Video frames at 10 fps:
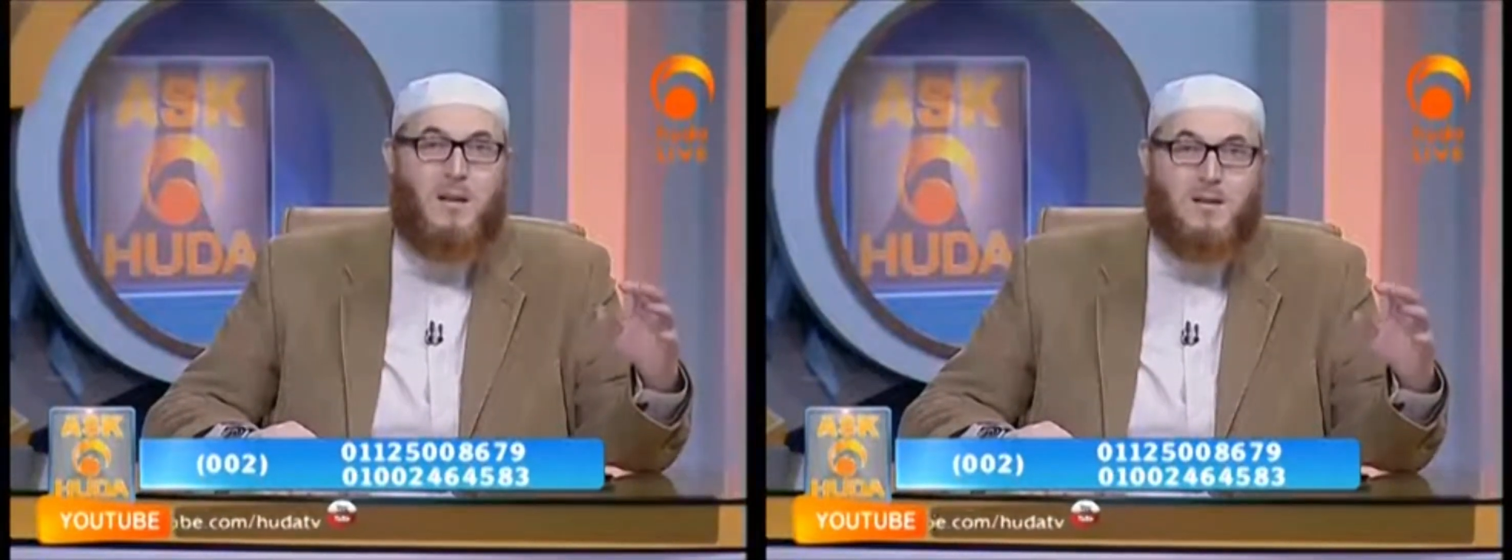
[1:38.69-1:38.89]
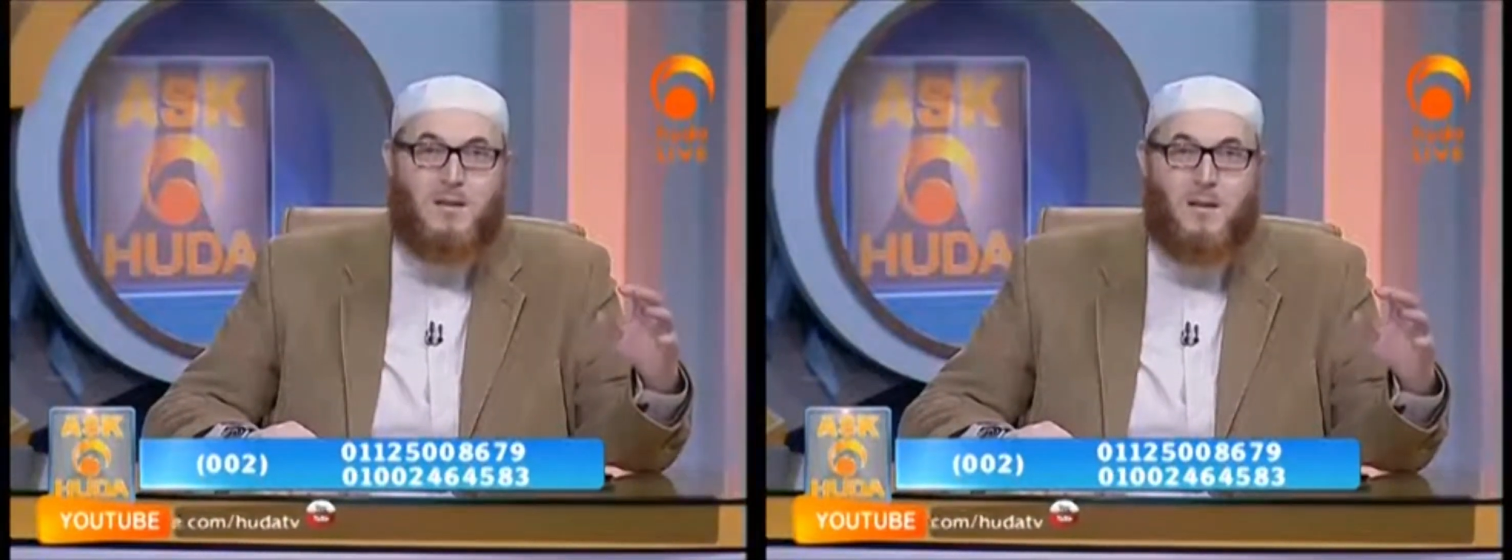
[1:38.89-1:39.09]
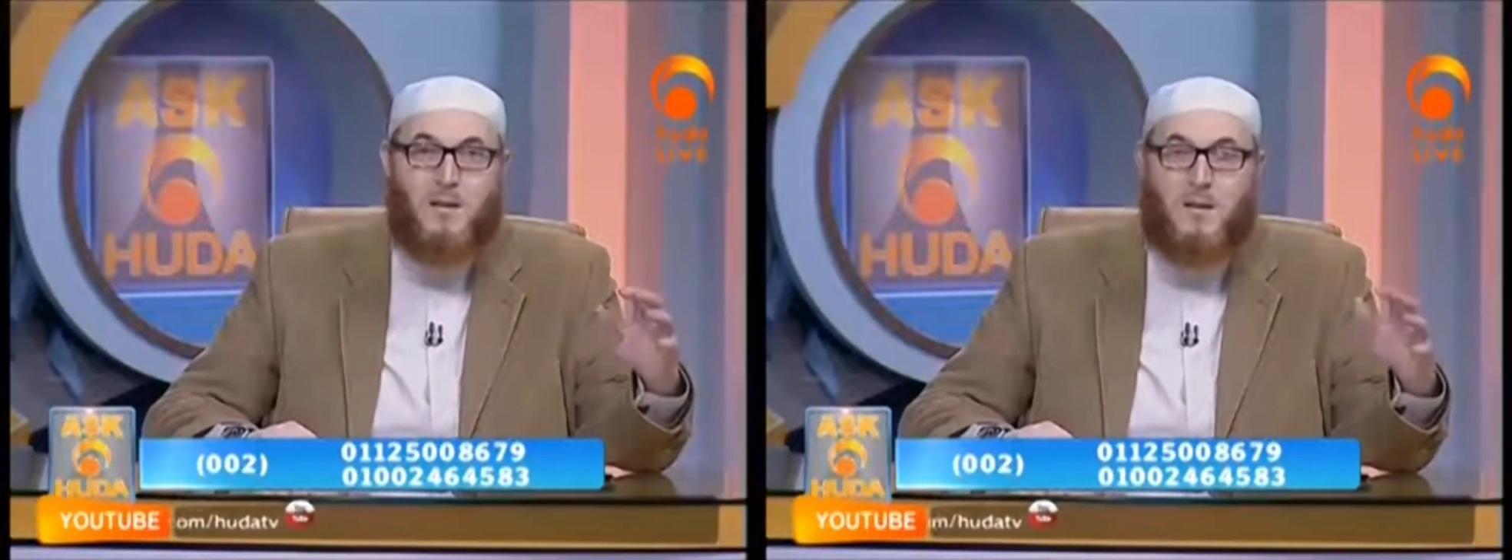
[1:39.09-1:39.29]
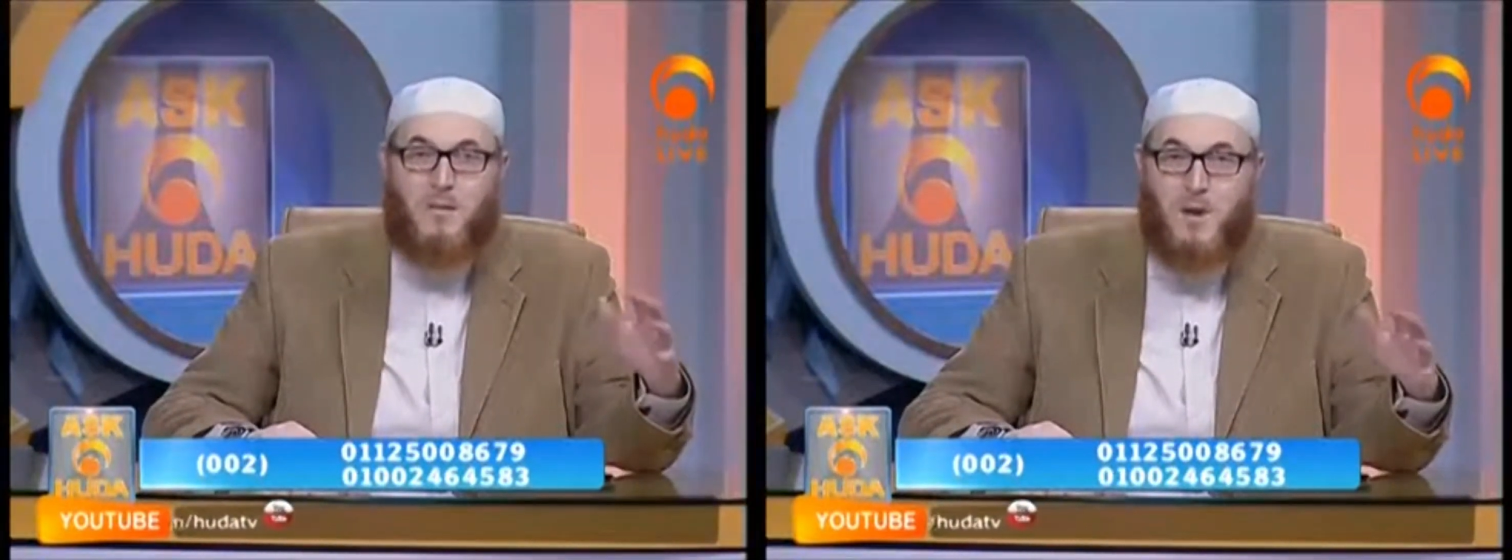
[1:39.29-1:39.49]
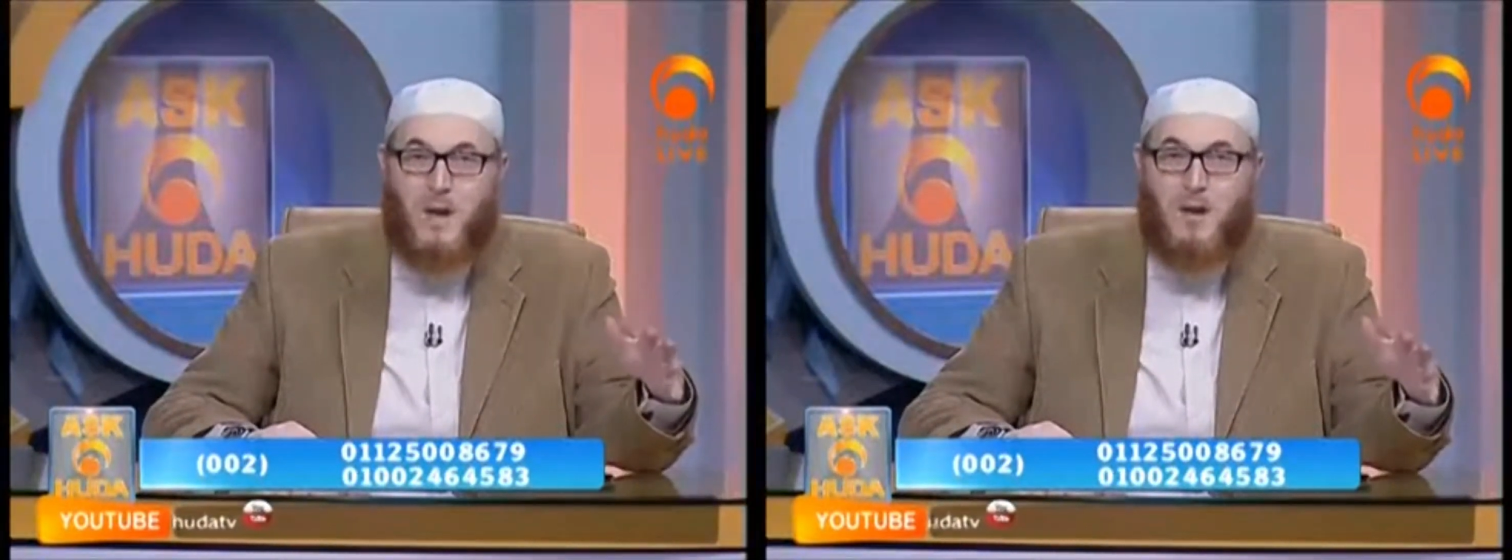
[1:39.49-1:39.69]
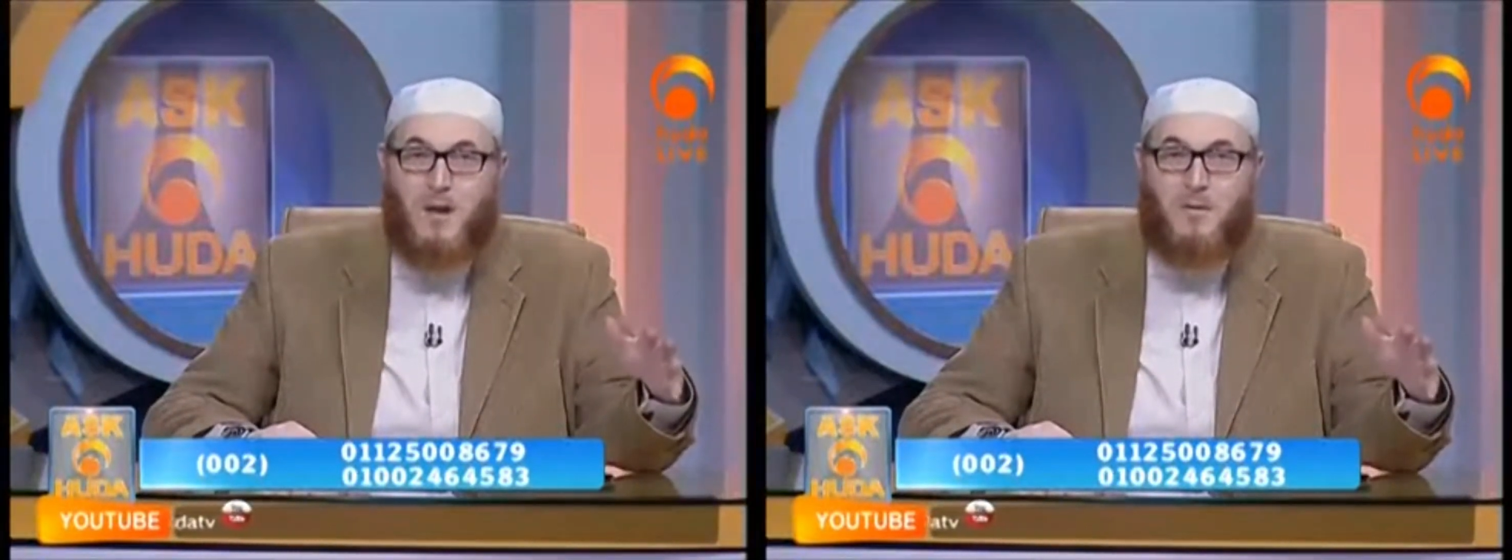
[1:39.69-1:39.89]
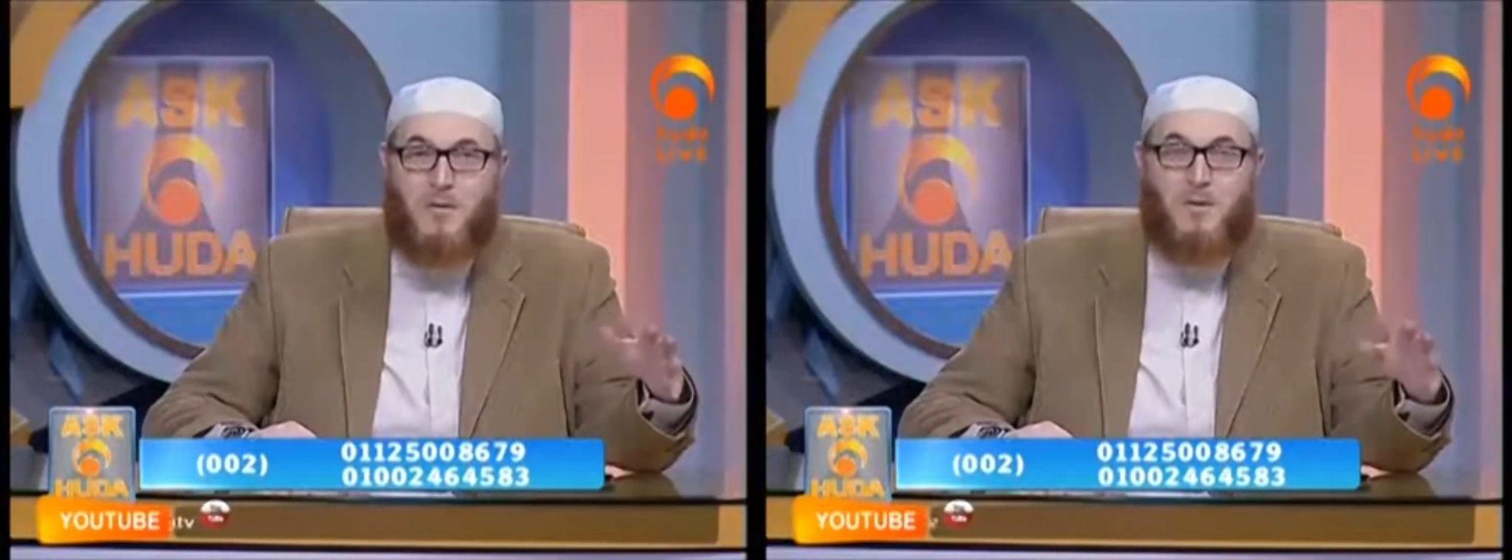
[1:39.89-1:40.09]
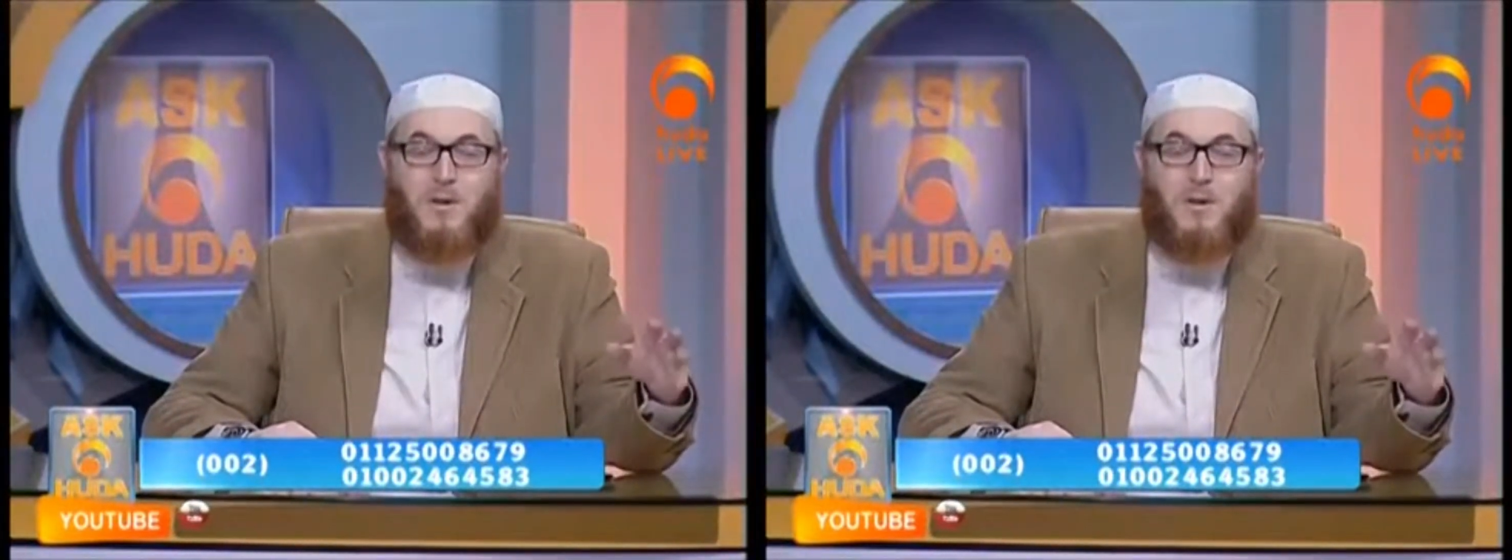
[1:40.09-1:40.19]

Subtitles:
he's currently married to